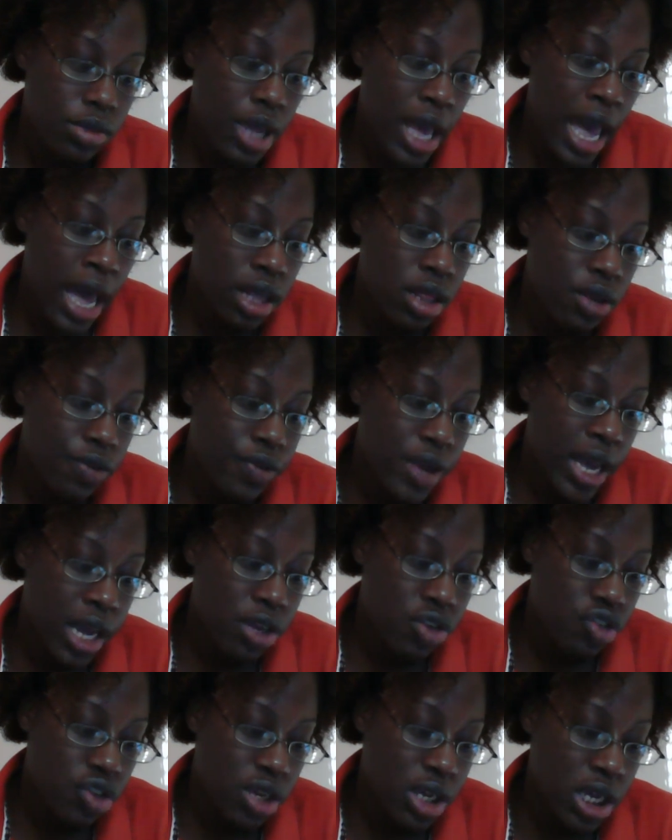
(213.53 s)
active
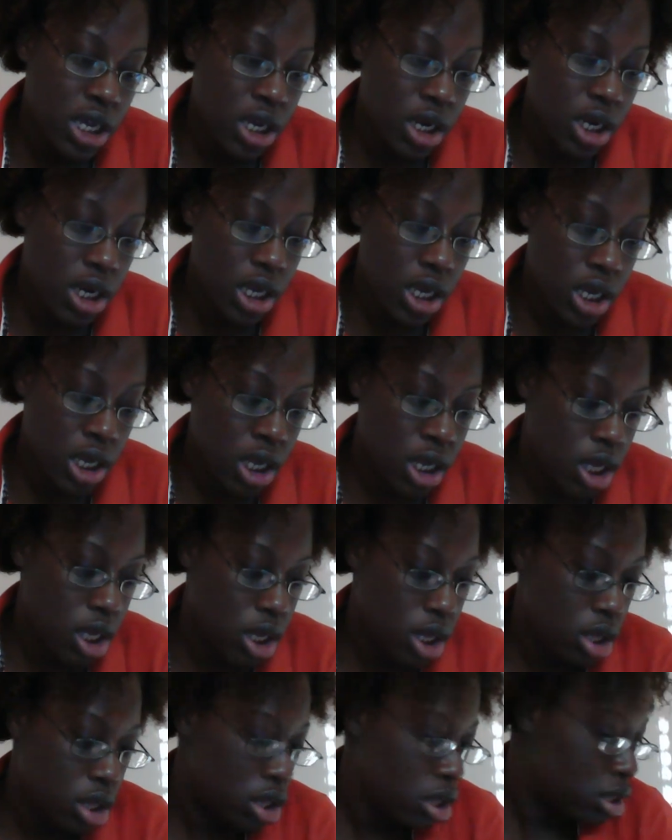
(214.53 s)
agent in it
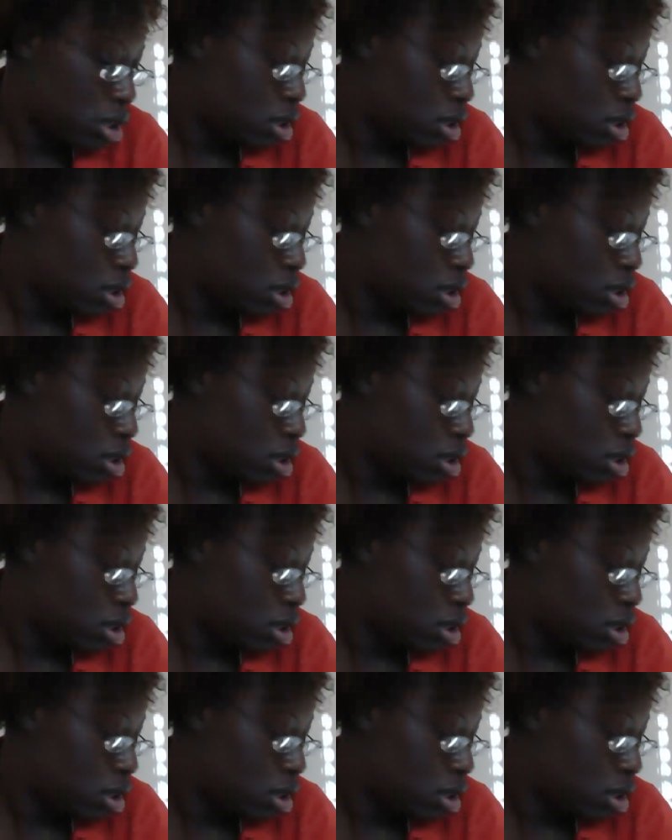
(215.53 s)
is